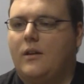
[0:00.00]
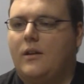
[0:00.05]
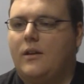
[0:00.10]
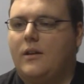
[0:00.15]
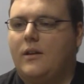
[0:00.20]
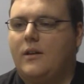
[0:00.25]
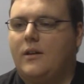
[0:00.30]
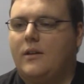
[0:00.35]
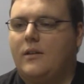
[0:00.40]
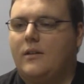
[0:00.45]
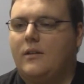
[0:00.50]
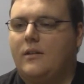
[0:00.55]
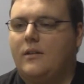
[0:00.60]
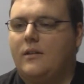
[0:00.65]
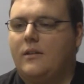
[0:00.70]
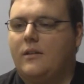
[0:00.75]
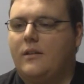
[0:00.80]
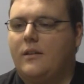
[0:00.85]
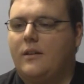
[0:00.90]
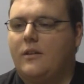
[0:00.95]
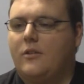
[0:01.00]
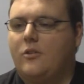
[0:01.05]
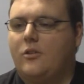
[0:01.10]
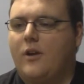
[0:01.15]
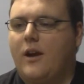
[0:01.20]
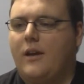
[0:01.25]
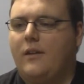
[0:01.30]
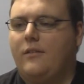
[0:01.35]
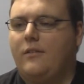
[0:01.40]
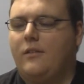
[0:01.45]
that
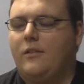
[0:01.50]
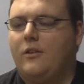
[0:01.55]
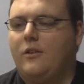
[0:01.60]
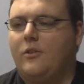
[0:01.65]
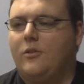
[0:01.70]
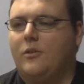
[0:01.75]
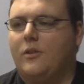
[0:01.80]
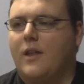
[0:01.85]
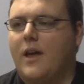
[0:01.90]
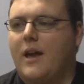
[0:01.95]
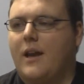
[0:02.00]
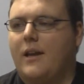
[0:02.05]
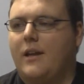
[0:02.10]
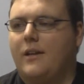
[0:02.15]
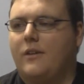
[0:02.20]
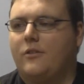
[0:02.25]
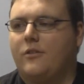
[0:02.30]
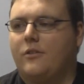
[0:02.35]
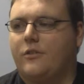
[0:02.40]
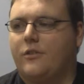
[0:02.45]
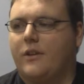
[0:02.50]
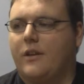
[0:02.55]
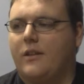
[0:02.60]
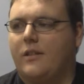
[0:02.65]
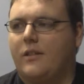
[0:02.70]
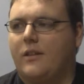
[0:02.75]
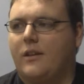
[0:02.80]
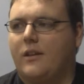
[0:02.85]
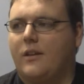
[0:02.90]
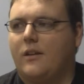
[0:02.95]
tries to do a lot of
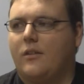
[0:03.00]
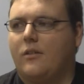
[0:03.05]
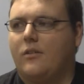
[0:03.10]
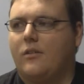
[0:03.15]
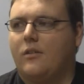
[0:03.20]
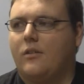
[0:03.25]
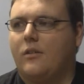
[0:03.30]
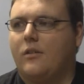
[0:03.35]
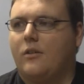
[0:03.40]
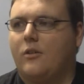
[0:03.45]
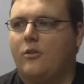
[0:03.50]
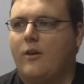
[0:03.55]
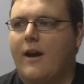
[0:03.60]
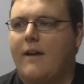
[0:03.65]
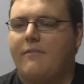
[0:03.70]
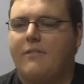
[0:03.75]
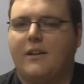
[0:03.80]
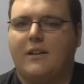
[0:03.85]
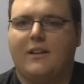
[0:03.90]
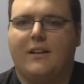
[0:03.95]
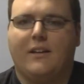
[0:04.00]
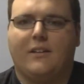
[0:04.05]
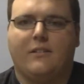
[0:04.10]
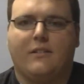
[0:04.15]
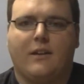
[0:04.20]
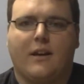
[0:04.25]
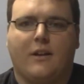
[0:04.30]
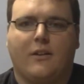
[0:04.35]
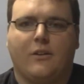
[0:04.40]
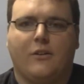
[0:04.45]
interesting things. Graphically,
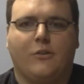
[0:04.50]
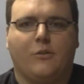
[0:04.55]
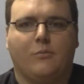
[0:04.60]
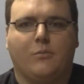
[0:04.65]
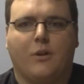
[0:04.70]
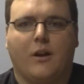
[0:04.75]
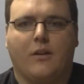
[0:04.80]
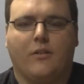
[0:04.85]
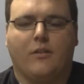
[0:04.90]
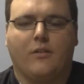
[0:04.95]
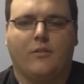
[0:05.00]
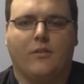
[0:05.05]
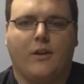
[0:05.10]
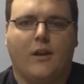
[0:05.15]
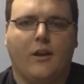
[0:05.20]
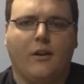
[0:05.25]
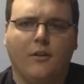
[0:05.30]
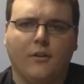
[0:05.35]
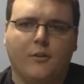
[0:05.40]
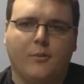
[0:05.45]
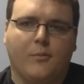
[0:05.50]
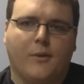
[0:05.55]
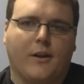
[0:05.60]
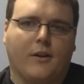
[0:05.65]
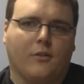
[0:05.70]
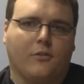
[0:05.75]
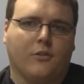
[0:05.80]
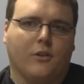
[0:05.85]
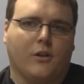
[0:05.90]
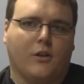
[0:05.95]
it's not too impressive. The character
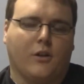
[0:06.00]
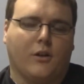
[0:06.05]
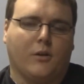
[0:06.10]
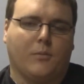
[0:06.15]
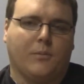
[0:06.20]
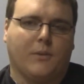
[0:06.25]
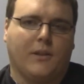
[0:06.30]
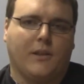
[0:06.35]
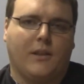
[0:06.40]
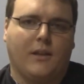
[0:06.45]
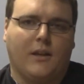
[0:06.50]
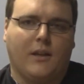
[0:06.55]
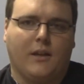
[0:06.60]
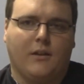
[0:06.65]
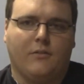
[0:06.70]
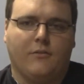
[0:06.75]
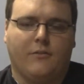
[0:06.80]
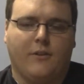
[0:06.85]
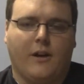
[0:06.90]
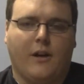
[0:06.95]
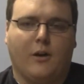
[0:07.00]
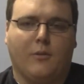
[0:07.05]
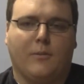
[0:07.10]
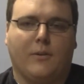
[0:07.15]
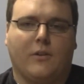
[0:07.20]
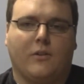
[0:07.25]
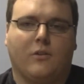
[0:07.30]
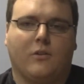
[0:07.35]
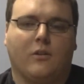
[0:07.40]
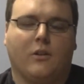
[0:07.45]
models look good, but the
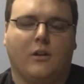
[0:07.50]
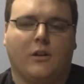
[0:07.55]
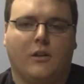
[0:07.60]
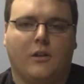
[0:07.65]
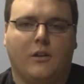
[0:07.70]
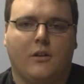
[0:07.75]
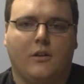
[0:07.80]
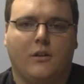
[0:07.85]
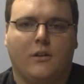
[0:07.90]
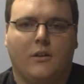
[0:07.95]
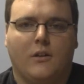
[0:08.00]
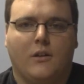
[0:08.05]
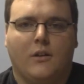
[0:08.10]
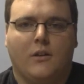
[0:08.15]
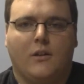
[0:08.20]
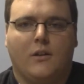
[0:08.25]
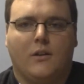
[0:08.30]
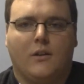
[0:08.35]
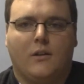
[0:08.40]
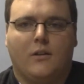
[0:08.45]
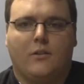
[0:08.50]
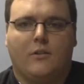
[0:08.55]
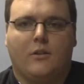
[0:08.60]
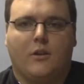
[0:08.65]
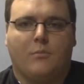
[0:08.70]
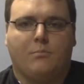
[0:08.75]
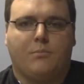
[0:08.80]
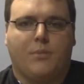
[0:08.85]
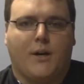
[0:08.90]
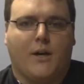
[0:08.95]
environments look
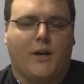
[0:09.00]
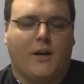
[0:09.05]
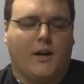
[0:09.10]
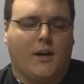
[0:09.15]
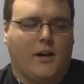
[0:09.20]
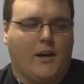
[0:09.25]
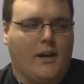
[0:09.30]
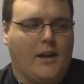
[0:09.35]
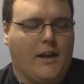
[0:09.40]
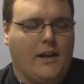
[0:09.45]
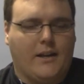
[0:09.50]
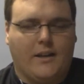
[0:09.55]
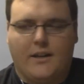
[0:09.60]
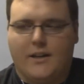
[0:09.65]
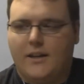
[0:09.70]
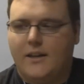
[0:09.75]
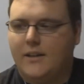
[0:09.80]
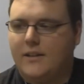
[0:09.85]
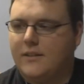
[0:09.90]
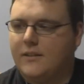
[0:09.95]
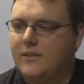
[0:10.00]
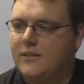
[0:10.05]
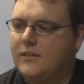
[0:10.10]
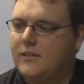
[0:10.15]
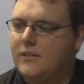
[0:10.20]
subpar. And